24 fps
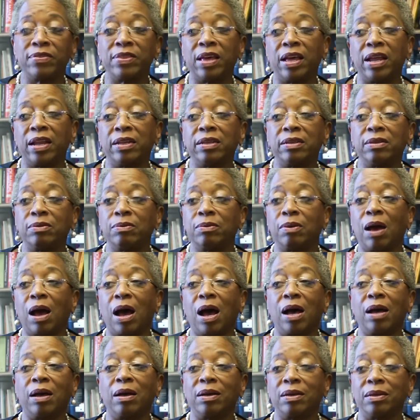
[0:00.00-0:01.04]
that
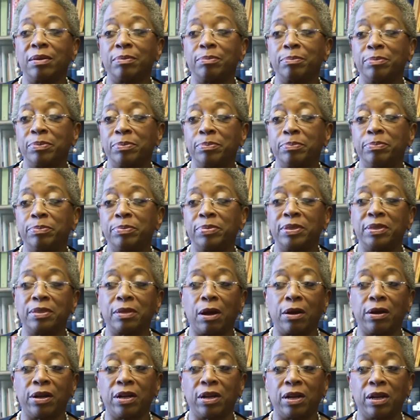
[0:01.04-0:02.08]

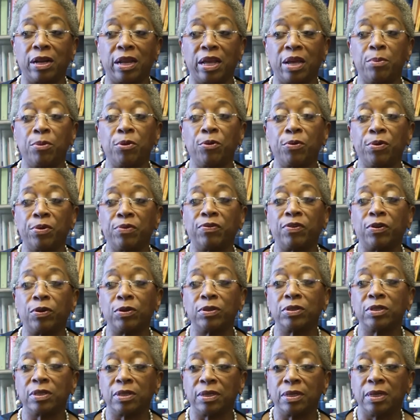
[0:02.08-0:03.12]
started a labor
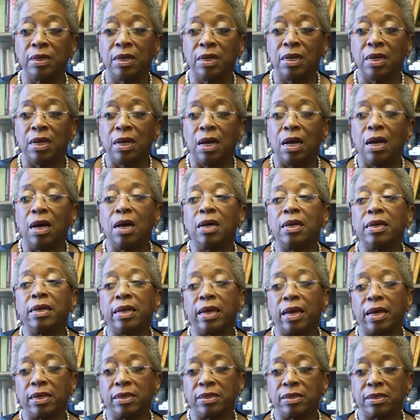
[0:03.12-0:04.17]
revolt. Huh.
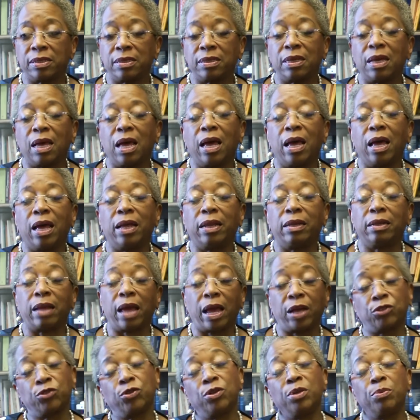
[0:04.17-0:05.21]
Yes, and
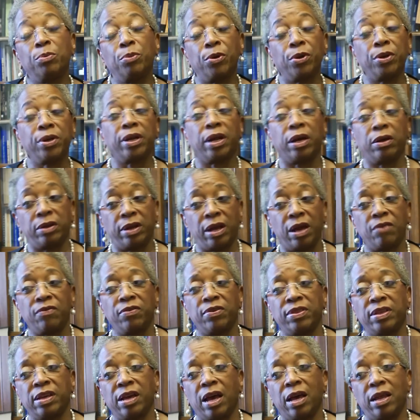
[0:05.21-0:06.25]
actually burned down half of
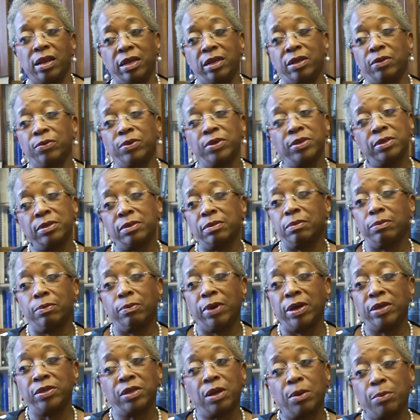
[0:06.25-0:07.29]
the island. It was
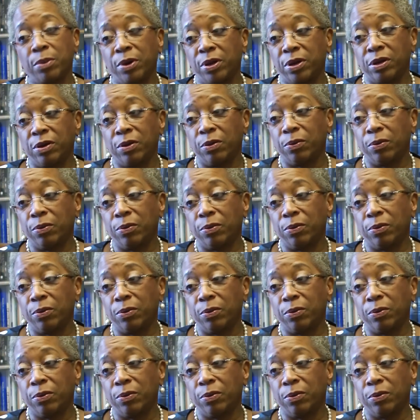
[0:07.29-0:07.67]
raise our money or